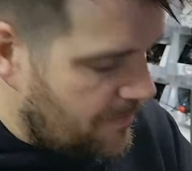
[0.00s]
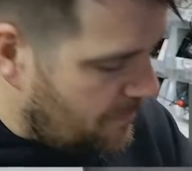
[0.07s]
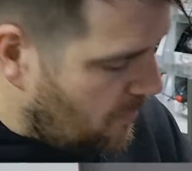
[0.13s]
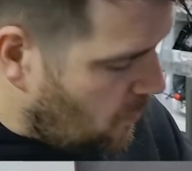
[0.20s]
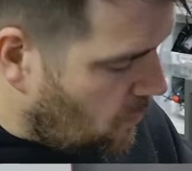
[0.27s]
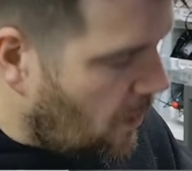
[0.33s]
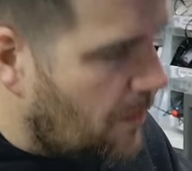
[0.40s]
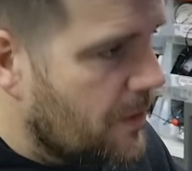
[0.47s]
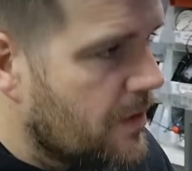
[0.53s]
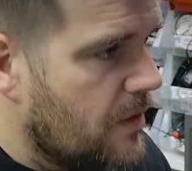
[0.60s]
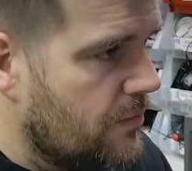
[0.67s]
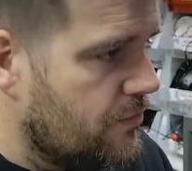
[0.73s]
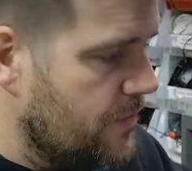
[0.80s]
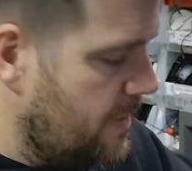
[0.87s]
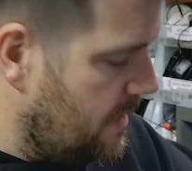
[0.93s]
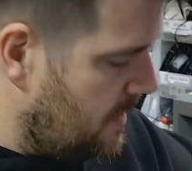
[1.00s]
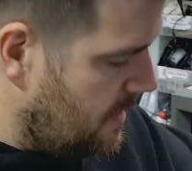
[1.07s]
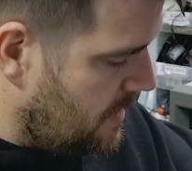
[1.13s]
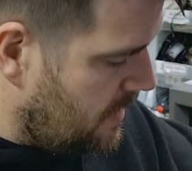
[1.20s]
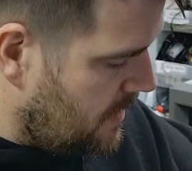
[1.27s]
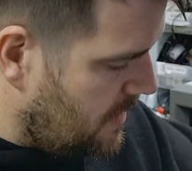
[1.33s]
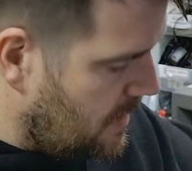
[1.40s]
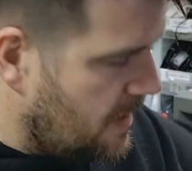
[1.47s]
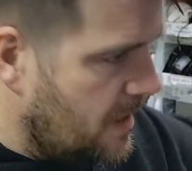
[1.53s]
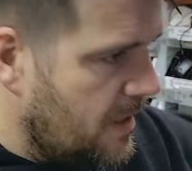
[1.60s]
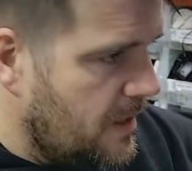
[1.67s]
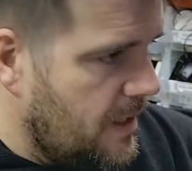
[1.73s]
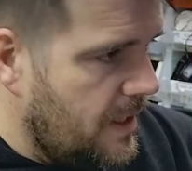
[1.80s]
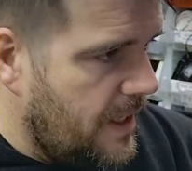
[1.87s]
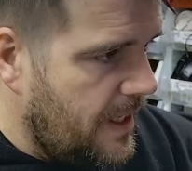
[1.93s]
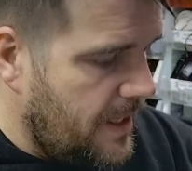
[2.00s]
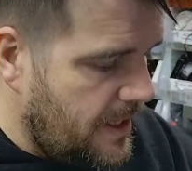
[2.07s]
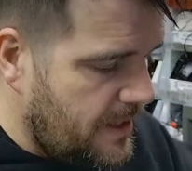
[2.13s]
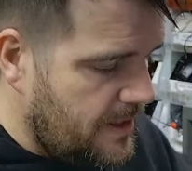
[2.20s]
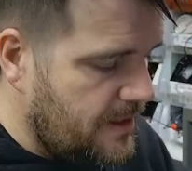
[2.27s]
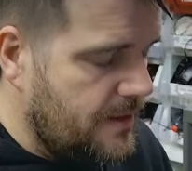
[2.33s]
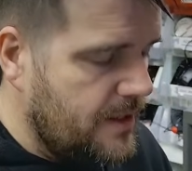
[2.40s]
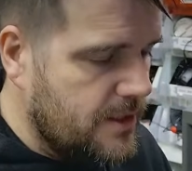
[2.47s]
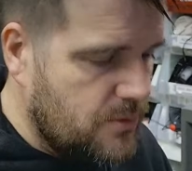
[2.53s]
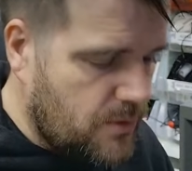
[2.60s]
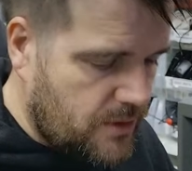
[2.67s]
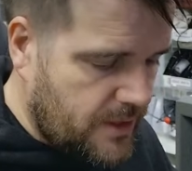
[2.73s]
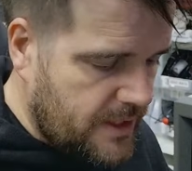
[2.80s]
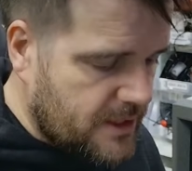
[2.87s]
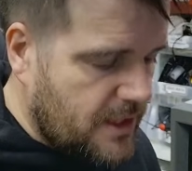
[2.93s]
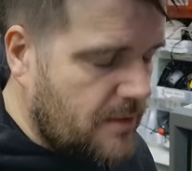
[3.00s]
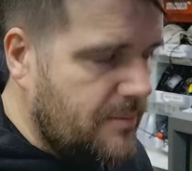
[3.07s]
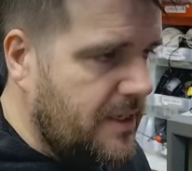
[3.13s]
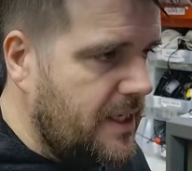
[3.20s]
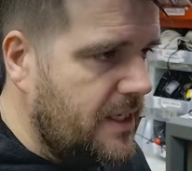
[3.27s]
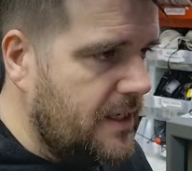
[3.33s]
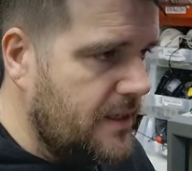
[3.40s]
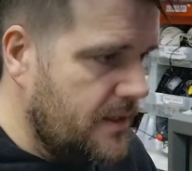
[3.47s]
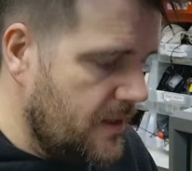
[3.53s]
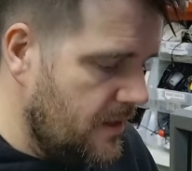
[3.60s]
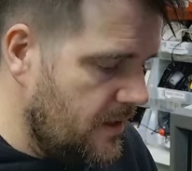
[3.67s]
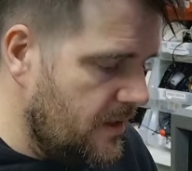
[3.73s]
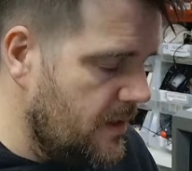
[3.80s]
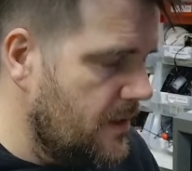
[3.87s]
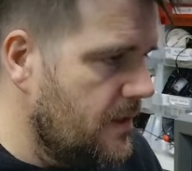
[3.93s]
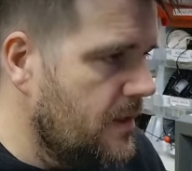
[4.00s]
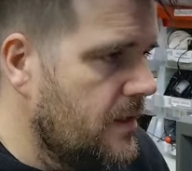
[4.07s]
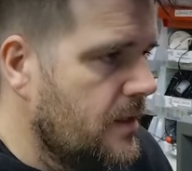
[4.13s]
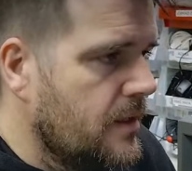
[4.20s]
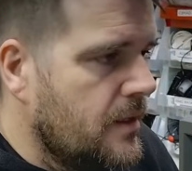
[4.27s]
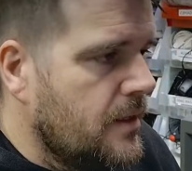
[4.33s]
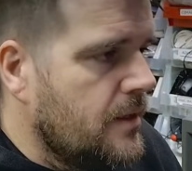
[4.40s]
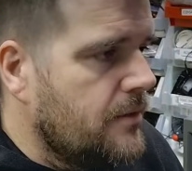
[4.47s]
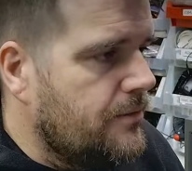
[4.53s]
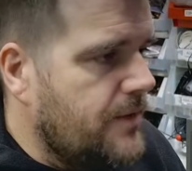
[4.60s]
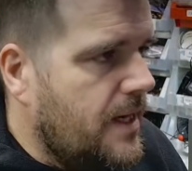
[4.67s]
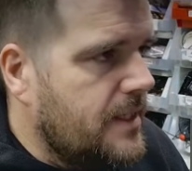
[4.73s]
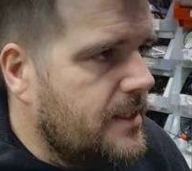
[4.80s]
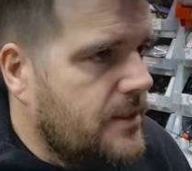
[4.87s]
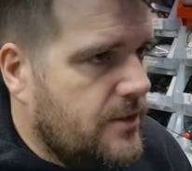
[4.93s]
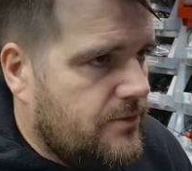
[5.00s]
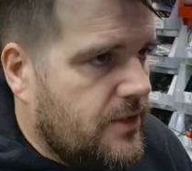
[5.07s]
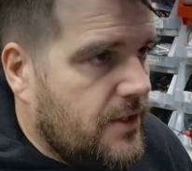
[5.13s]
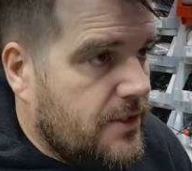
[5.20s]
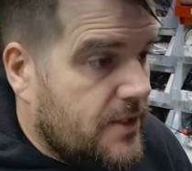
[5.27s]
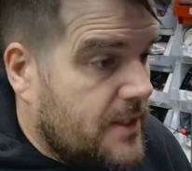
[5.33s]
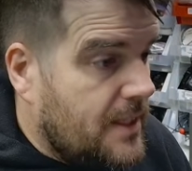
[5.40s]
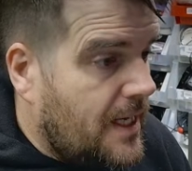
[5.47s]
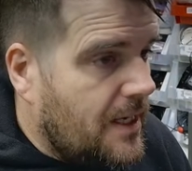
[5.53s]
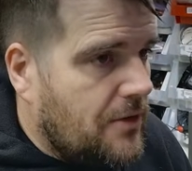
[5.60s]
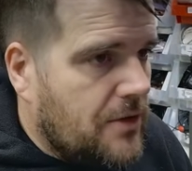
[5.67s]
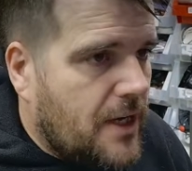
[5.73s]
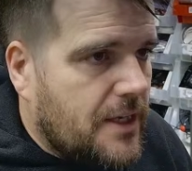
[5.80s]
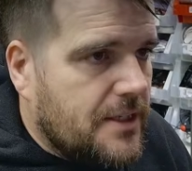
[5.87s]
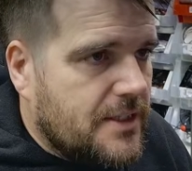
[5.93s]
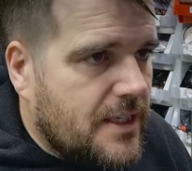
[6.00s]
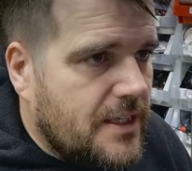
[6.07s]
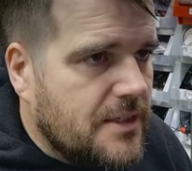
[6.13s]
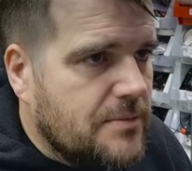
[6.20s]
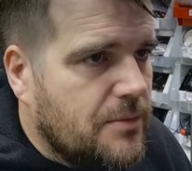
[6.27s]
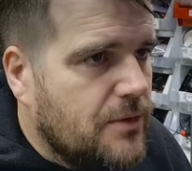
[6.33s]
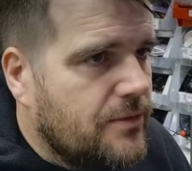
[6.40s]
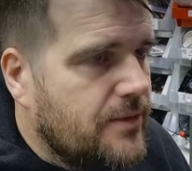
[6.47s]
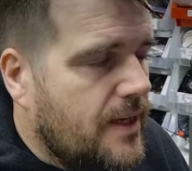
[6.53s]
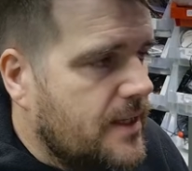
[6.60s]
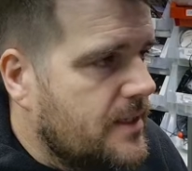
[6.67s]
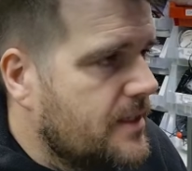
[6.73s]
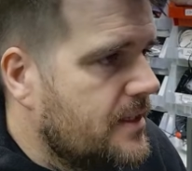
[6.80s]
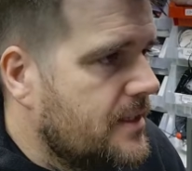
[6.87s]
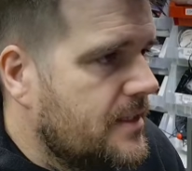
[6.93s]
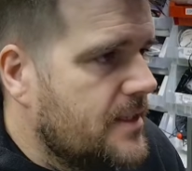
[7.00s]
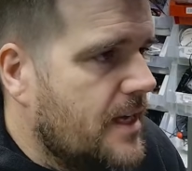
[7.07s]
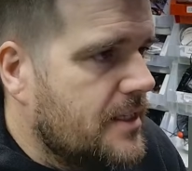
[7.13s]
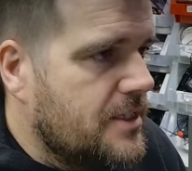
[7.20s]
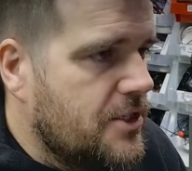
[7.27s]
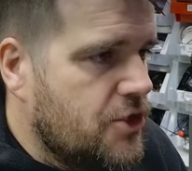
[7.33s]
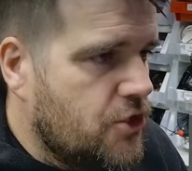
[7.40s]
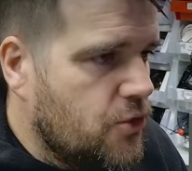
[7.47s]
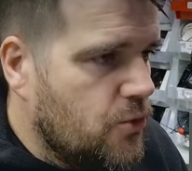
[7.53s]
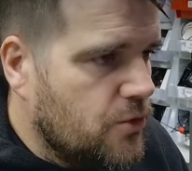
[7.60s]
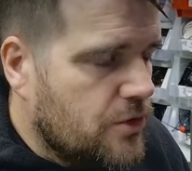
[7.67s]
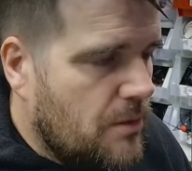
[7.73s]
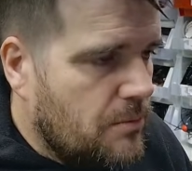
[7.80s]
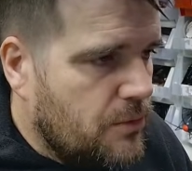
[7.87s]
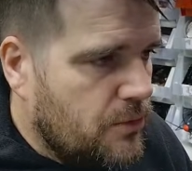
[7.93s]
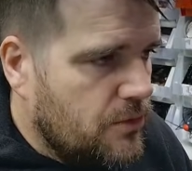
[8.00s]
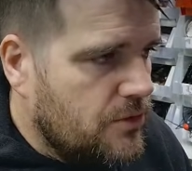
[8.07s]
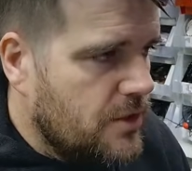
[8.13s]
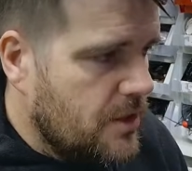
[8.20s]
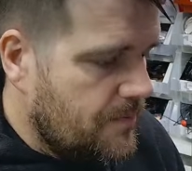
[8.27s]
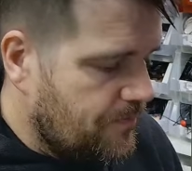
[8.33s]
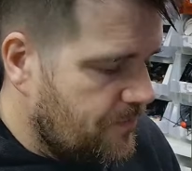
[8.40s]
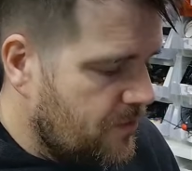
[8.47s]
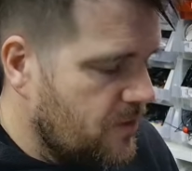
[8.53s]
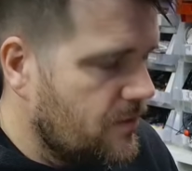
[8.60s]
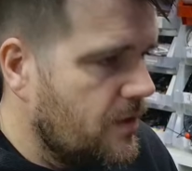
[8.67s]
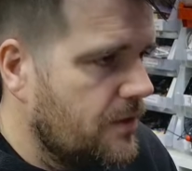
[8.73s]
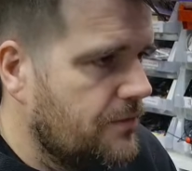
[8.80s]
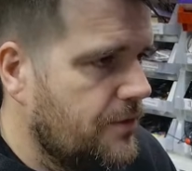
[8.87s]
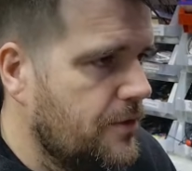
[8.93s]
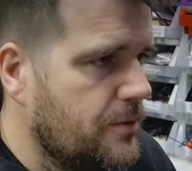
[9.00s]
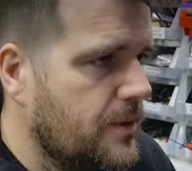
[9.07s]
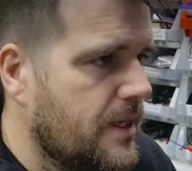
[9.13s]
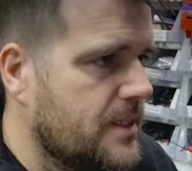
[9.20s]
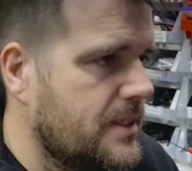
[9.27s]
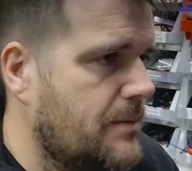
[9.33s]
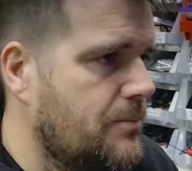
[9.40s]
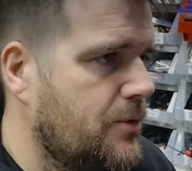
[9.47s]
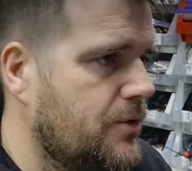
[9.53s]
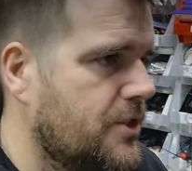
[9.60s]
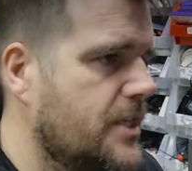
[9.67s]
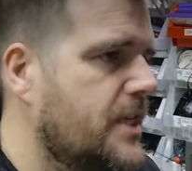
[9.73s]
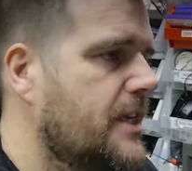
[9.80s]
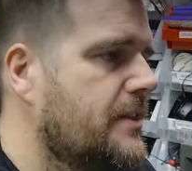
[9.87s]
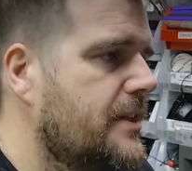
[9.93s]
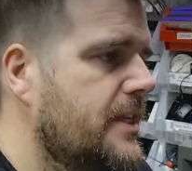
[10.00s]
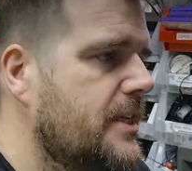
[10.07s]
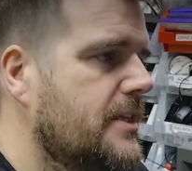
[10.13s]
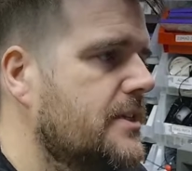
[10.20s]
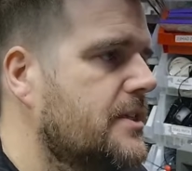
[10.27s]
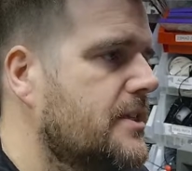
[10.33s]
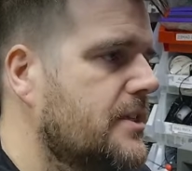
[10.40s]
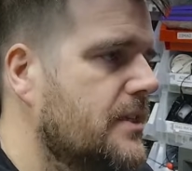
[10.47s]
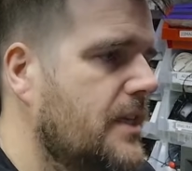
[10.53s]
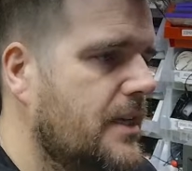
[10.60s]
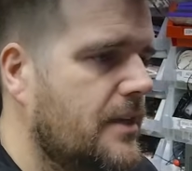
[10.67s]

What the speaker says: What we're covering in this one is going to be finding, obviously, as the title kind of says, but finding and detecting shorts on boards. So I've got a few examples here. These, like,